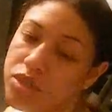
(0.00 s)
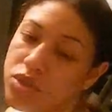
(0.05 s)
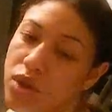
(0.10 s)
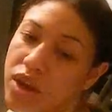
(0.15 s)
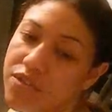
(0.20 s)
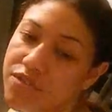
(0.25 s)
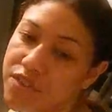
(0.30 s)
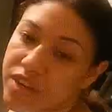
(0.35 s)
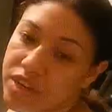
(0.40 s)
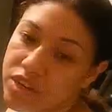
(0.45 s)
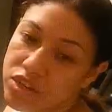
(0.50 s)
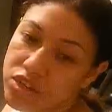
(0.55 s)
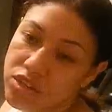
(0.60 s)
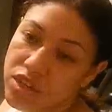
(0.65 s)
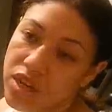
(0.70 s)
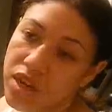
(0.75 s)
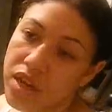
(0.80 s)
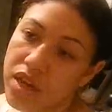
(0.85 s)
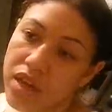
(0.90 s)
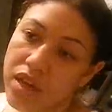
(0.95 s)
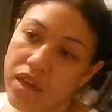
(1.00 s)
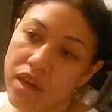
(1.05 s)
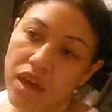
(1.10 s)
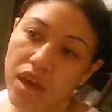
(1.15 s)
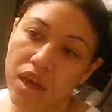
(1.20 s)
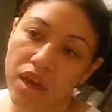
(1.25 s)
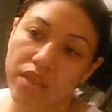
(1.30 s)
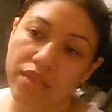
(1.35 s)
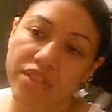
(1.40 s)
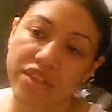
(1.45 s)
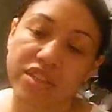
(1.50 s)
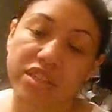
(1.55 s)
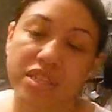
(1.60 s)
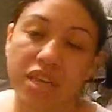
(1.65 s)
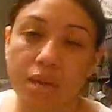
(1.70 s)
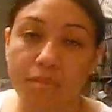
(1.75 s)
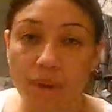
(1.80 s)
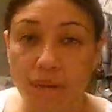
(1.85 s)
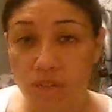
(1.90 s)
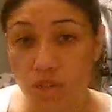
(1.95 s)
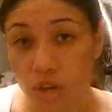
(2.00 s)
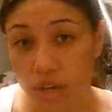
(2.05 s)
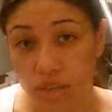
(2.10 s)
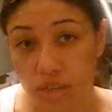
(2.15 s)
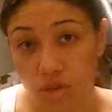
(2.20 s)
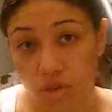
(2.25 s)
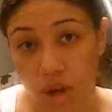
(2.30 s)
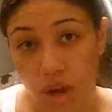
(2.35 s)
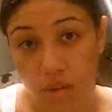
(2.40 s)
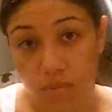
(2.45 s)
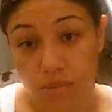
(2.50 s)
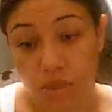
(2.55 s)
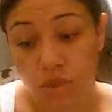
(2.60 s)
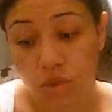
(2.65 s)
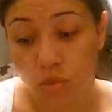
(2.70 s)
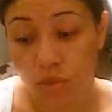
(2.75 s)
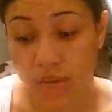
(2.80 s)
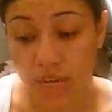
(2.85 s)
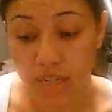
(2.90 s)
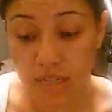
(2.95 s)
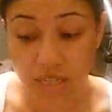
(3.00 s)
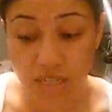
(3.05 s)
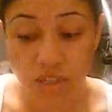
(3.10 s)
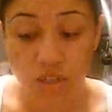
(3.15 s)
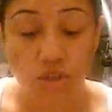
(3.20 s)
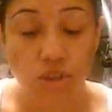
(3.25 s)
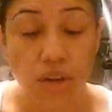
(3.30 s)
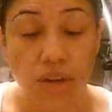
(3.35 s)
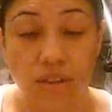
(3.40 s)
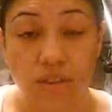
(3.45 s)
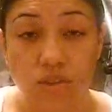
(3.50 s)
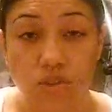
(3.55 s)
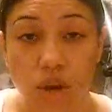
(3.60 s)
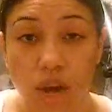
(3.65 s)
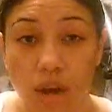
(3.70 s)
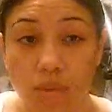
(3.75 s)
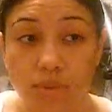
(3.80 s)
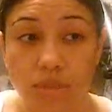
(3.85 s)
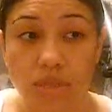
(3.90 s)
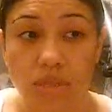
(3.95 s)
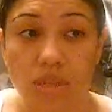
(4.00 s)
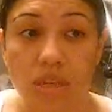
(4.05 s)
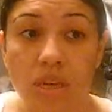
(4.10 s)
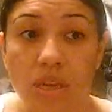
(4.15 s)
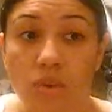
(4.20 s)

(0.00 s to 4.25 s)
So I figured this time I'd try the drops. So when I did try the drops,